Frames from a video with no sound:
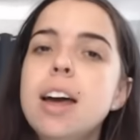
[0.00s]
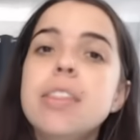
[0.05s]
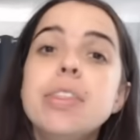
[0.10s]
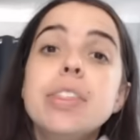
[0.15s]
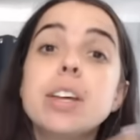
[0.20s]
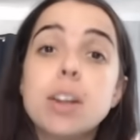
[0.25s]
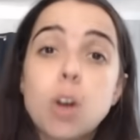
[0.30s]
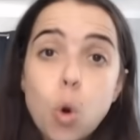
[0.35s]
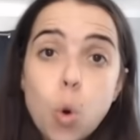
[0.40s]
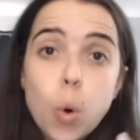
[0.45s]

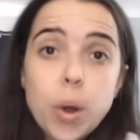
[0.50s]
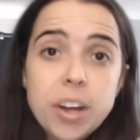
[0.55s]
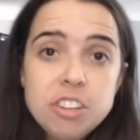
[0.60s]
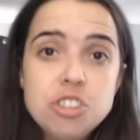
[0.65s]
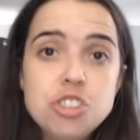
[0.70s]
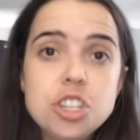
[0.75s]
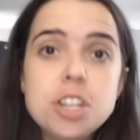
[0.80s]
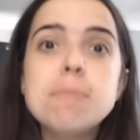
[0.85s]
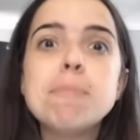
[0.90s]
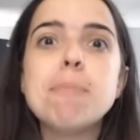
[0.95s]
The
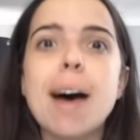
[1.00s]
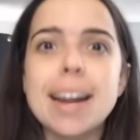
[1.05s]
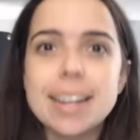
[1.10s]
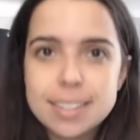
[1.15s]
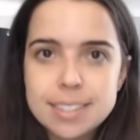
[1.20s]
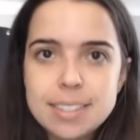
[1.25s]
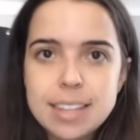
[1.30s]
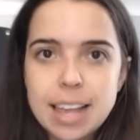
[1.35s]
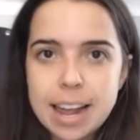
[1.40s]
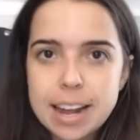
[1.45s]
question might
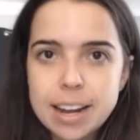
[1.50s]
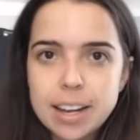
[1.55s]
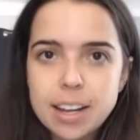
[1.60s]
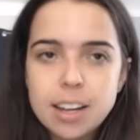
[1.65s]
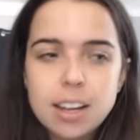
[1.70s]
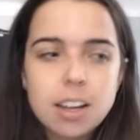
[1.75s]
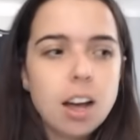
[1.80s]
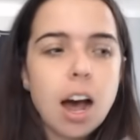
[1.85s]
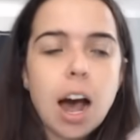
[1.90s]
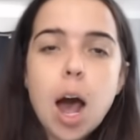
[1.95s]
say,
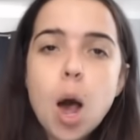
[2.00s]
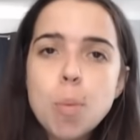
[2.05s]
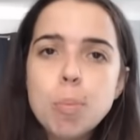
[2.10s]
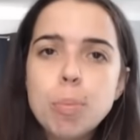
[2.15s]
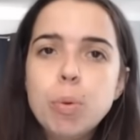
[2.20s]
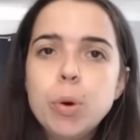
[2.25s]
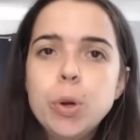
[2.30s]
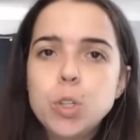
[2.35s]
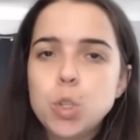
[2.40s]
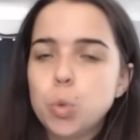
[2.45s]

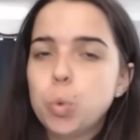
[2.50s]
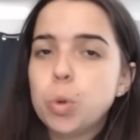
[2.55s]
upwards